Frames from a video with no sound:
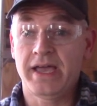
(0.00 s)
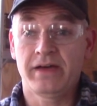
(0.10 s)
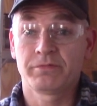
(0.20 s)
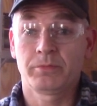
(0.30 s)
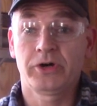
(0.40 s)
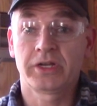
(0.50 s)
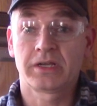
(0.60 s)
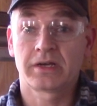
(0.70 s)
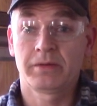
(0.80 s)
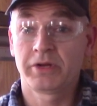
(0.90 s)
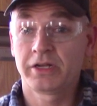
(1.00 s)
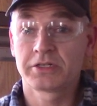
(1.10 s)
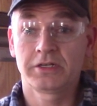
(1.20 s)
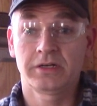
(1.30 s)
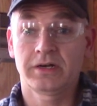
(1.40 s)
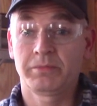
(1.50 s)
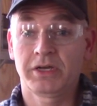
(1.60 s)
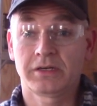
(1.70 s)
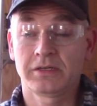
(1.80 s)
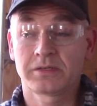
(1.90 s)
have money. I'm an engineer. I
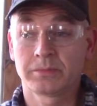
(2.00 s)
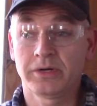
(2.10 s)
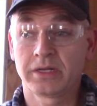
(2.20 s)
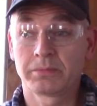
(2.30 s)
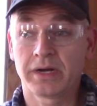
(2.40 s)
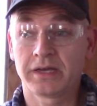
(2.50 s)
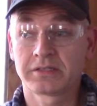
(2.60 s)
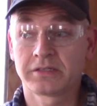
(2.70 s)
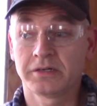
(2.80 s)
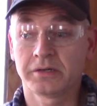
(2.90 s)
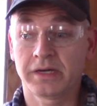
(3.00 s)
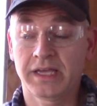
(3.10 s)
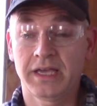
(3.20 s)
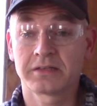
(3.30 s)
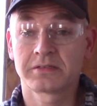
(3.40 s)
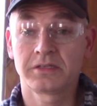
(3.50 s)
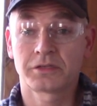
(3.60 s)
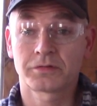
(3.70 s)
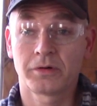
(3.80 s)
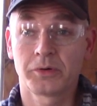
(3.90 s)
make decent money, but I still can't see
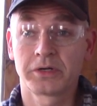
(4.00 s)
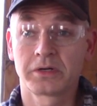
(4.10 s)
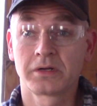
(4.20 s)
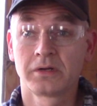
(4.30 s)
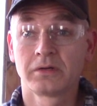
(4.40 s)
throwing